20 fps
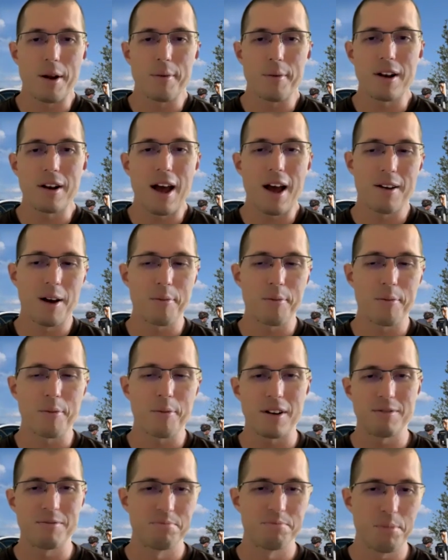I'm
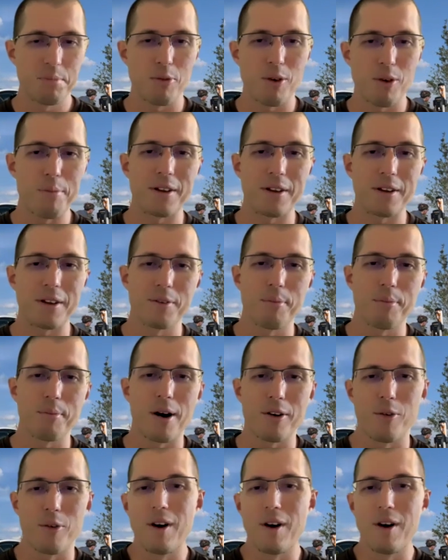gonna be repping the
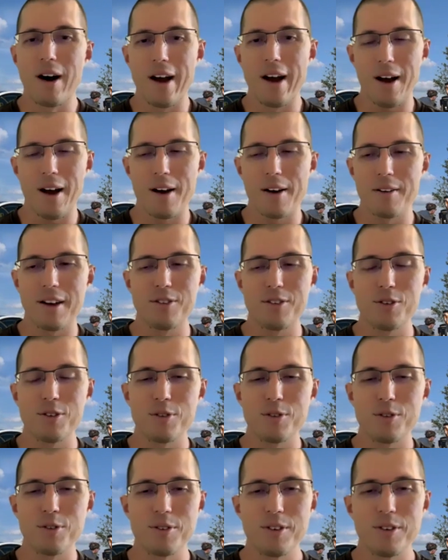Model Y.
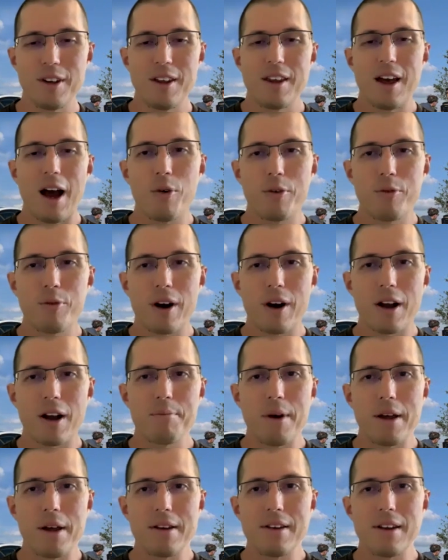I would
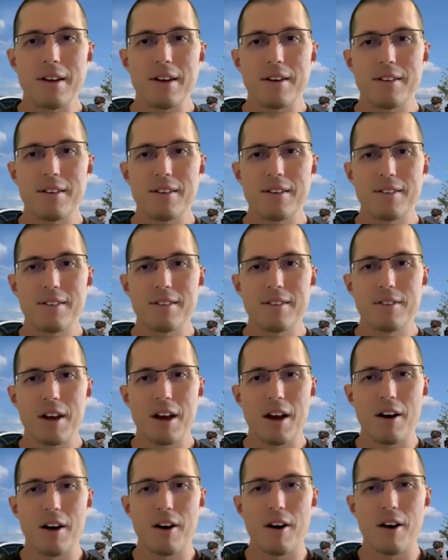recommend it
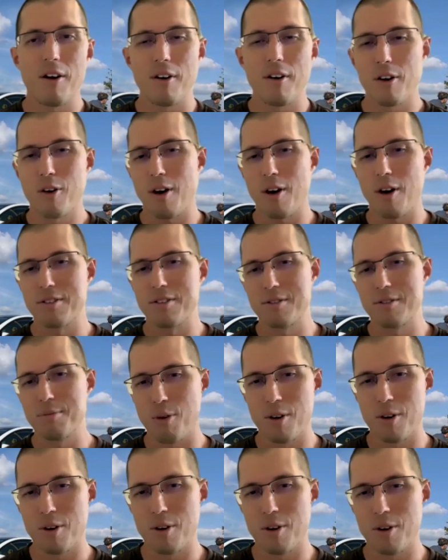across the board,
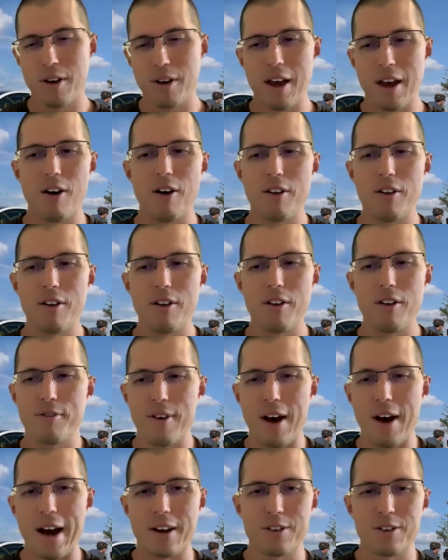looking at all the
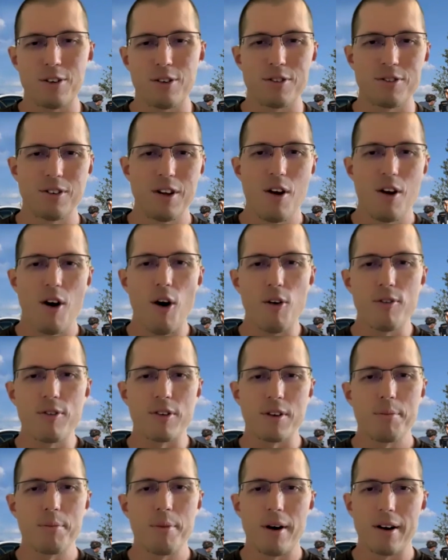factors over
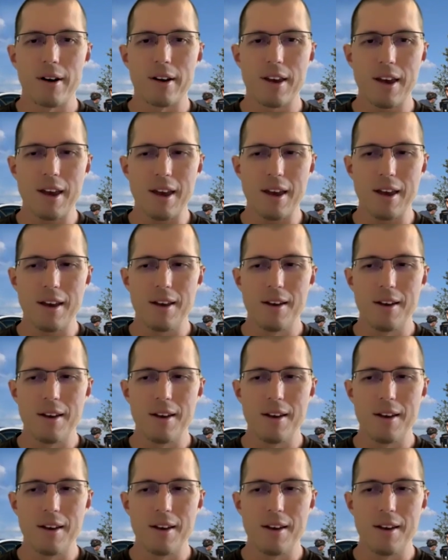the Mach-E.